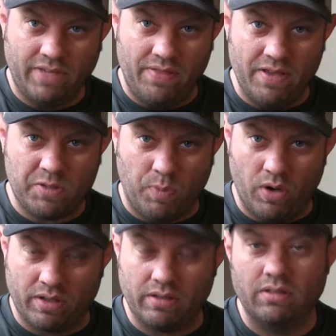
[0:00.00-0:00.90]
in this
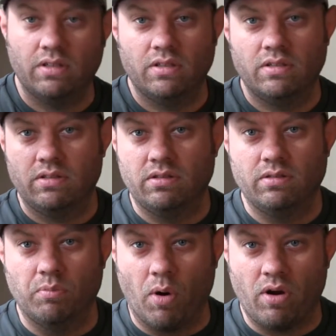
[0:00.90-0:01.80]
book,
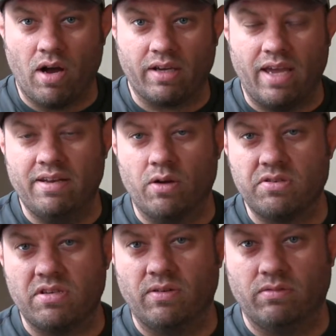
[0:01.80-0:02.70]
Murdock and
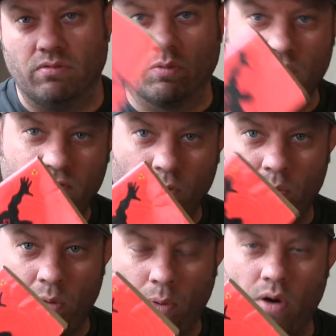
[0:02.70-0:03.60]
Nelson reform
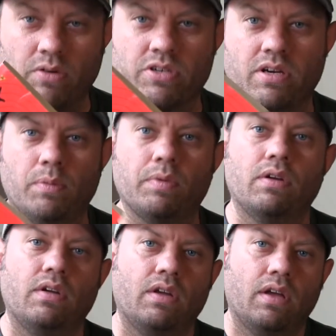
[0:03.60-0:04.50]
their partnership,
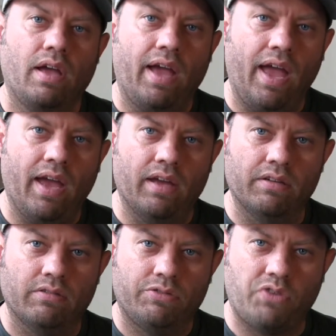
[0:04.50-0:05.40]

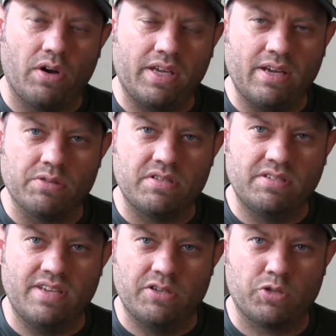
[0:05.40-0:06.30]
and Foggy
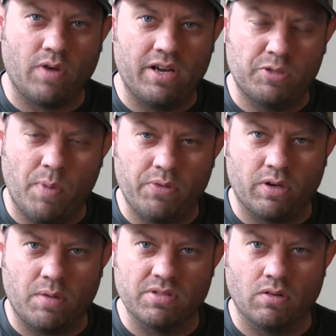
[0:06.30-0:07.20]
Nelson's estranged mother
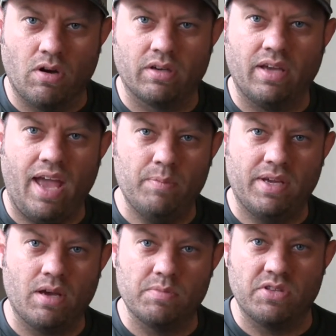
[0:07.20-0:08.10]
comes along and
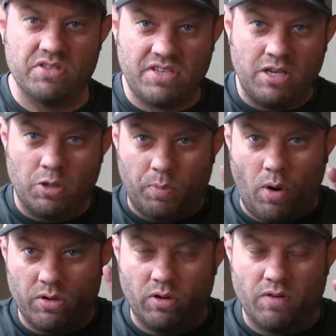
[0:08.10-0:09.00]
becomes the senior
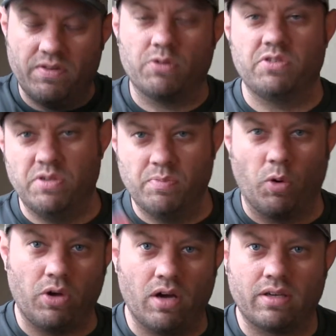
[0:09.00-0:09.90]
partner of Nelson and
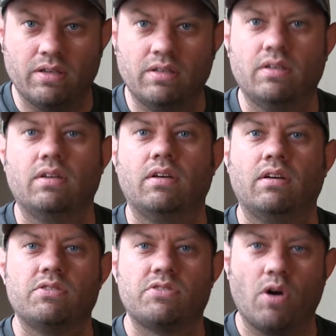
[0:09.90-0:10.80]
Murdock.
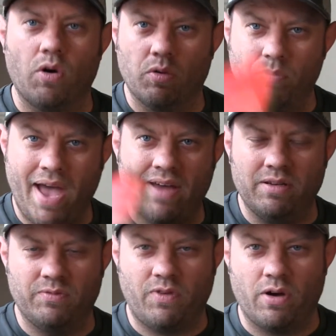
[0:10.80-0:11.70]
So Matt
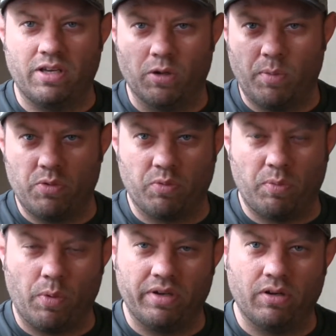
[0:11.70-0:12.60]
and Foggy are both
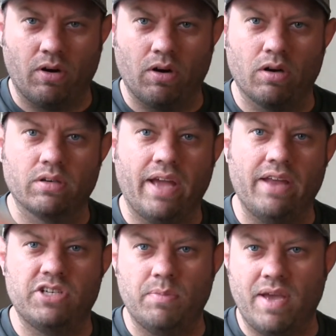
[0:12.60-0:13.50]
reporting to her,
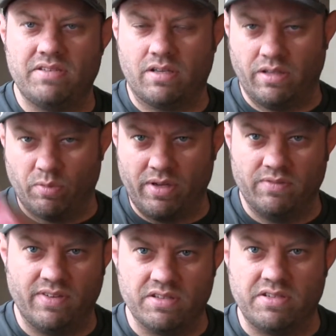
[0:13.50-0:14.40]
and she basically
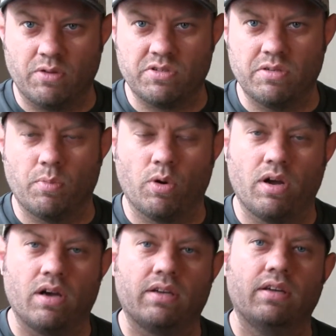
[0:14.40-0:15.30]
reinvents Nelson and
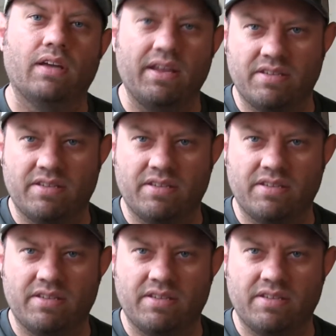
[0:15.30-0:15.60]
Murdock and